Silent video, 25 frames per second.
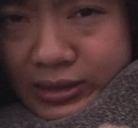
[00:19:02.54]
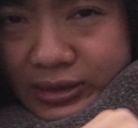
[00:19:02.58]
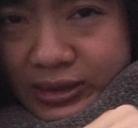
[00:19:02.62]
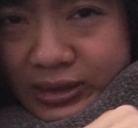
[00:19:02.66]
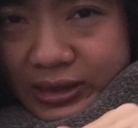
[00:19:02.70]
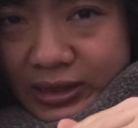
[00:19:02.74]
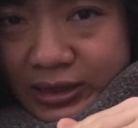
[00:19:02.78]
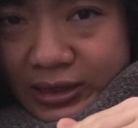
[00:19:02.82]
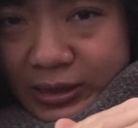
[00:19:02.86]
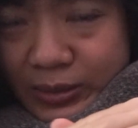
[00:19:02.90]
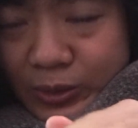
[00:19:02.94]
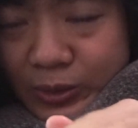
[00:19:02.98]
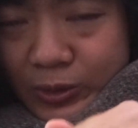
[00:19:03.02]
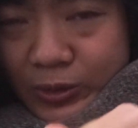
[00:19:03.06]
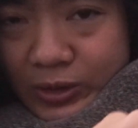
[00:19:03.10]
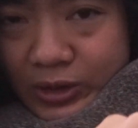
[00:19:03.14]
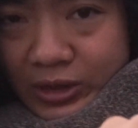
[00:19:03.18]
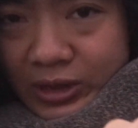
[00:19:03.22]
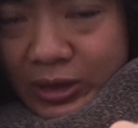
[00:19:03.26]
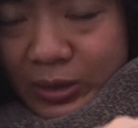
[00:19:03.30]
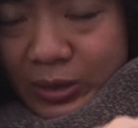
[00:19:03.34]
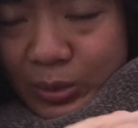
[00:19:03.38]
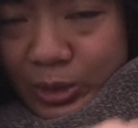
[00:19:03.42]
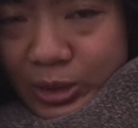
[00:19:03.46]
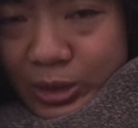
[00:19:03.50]
think I'm
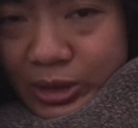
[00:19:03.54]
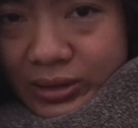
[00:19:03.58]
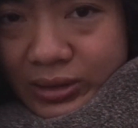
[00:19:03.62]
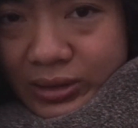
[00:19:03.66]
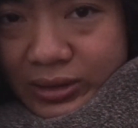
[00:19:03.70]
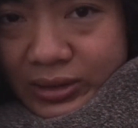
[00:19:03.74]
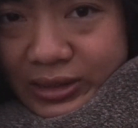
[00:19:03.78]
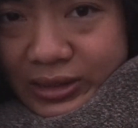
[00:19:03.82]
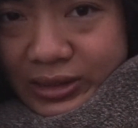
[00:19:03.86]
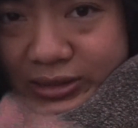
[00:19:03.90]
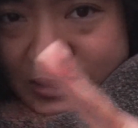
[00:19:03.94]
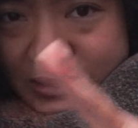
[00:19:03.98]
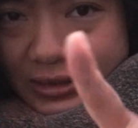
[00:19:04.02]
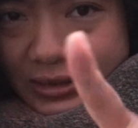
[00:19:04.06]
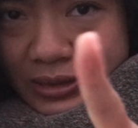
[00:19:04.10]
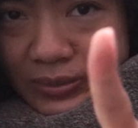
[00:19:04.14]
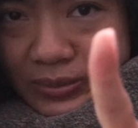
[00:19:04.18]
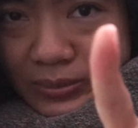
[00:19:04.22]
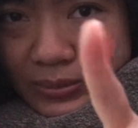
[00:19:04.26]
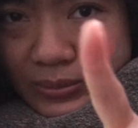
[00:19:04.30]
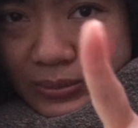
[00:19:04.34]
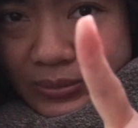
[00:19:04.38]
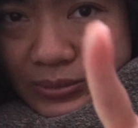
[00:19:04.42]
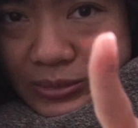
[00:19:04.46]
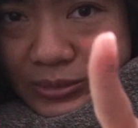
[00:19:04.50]
okay, but next time,
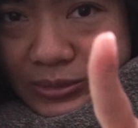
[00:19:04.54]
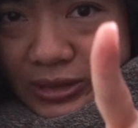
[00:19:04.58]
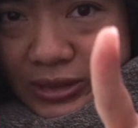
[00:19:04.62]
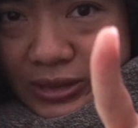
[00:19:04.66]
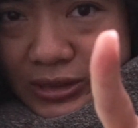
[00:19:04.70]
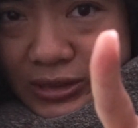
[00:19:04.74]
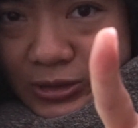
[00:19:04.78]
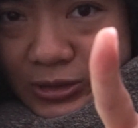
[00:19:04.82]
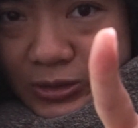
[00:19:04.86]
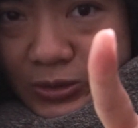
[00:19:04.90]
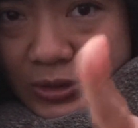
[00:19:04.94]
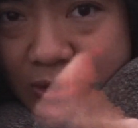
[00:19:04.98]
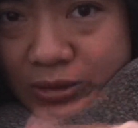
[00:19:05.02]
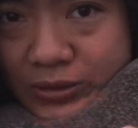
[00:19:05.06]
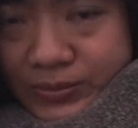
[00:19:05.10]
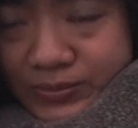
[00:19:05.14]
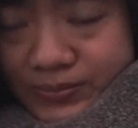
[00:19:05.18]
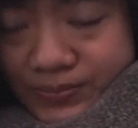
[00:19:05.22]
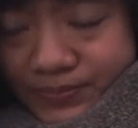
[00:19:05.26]
sunscreen.